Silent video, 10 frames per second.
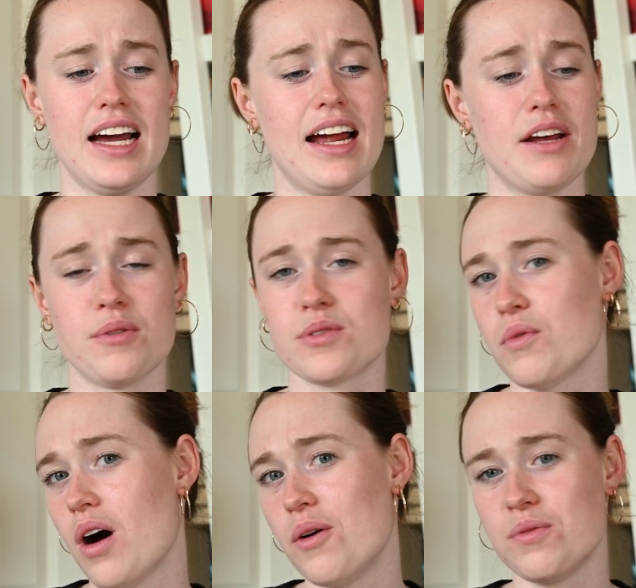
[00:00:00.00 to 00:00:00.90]
and it was
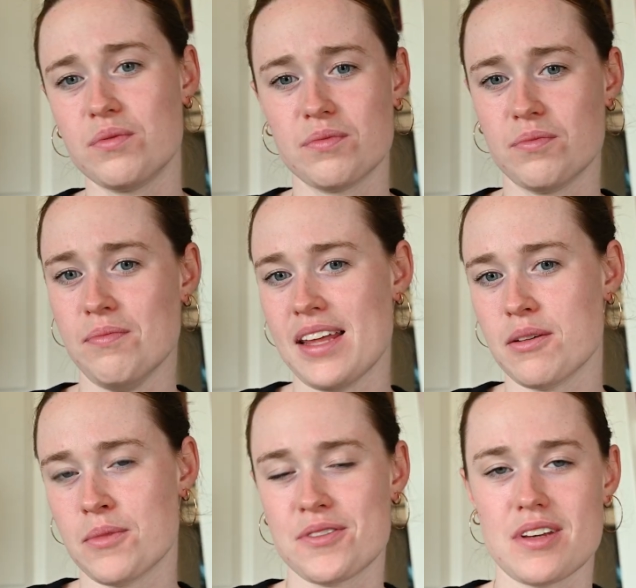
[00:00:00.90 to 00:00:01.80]
what made the
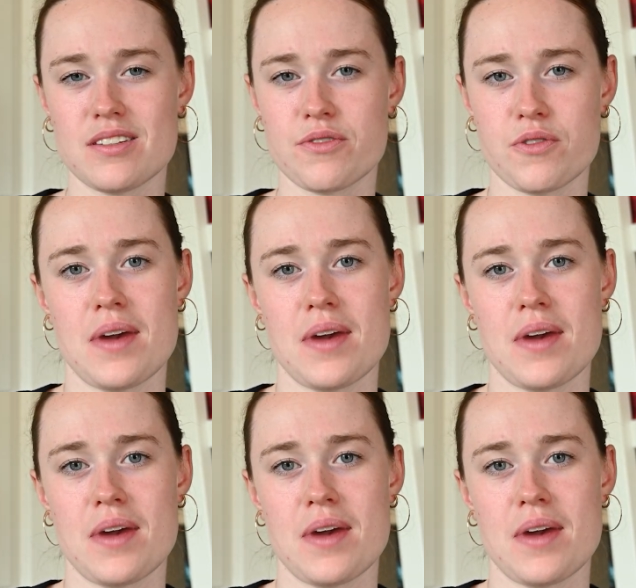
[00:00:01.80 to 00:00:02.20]
most sense for